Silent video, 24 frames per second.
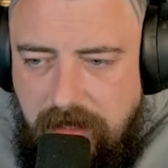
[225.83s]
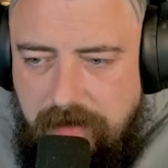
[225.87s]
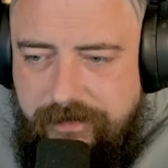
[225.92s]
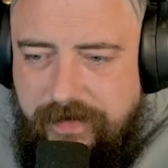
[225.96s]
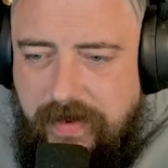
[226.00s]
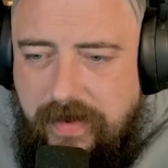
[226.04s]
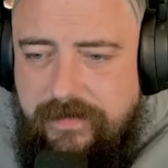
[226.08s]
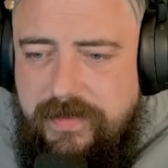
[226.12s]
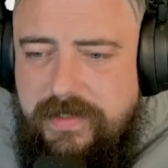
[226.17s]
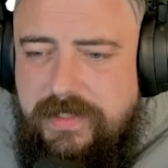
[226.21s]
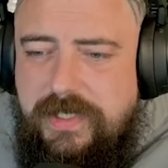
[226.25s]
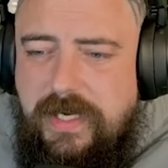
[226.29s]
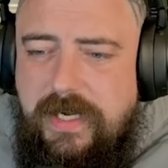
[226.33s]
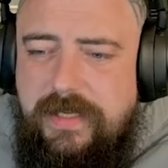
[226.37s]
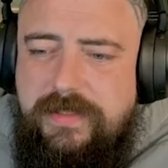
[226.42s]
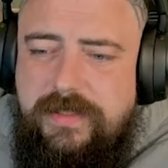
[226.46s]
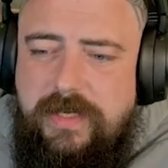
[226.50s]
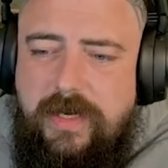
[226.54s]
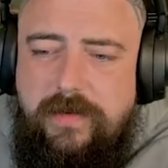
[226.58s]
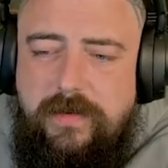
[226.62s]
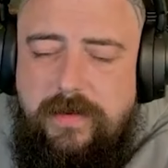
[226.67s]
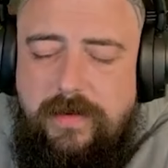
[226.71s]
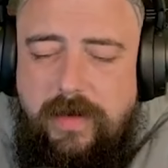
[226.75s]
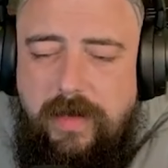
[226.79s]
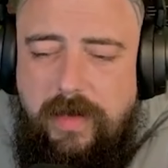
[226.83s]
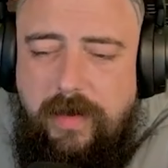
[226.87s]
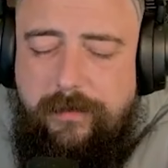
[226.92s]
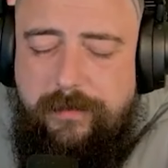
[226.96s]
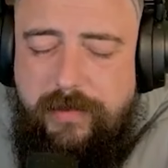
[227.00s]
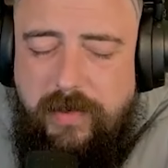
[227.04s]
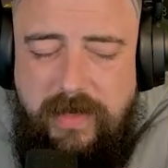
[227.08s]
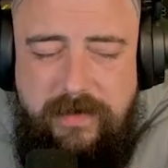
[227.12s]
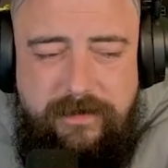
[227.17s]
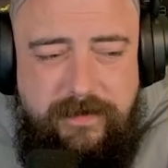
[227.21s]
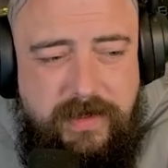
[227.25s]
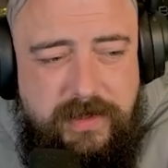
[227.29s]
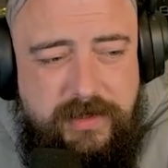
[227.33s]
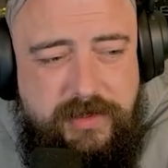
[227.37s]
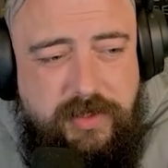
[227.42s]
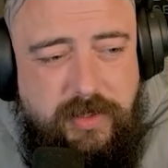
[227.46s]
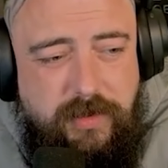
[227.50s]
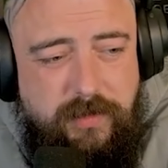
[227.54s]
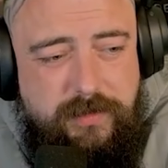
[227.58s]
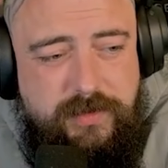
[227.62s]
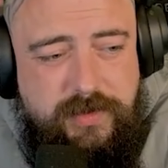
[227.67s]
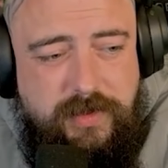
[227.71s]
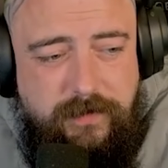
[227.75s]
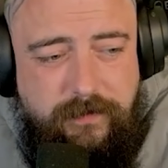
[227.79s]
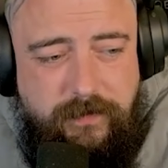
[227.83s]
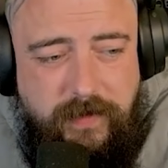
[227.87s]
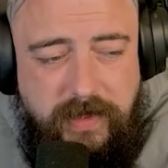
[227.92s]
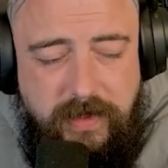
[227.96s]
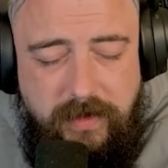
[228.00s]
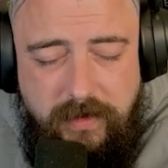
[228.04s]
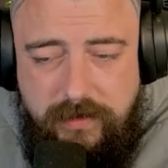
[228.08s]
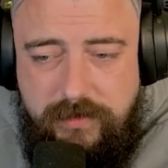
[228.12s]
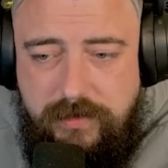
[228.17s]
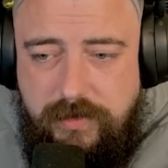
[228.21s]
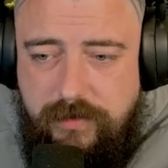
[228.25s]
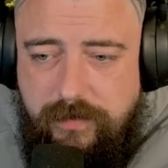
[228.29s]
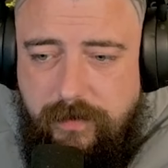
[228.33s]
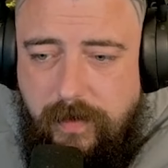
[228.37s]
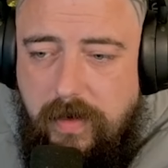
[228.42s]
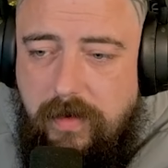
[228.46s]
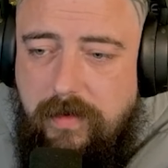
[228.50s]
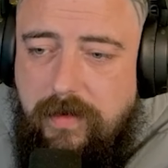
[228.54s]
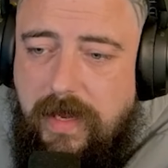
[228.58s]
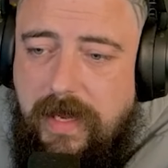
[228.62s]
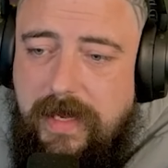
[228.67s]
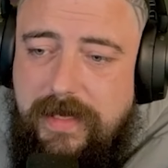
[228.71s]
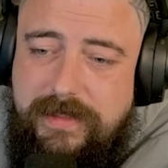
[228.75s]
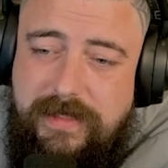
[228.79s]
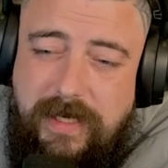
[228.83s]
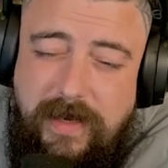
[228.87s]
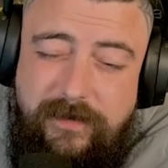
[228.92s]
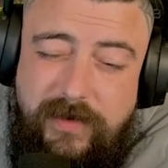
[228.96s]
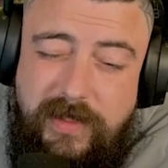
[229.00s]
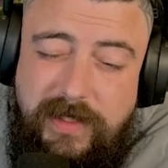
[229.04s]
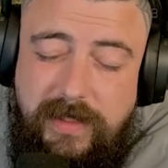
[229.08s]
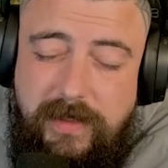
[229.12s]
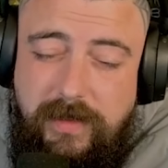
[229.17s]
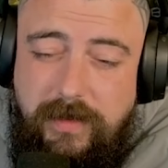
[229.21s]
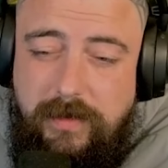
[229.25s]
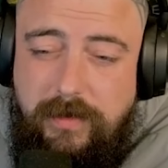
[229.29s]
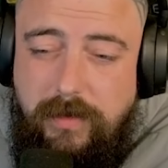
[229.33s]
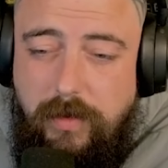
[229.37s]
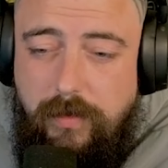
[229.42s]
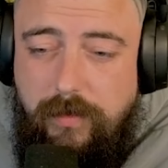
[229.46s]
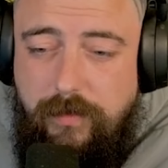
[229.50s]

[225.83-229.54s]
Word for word: If you haven't checked out the previous YouTube videos as well, guys, have a little look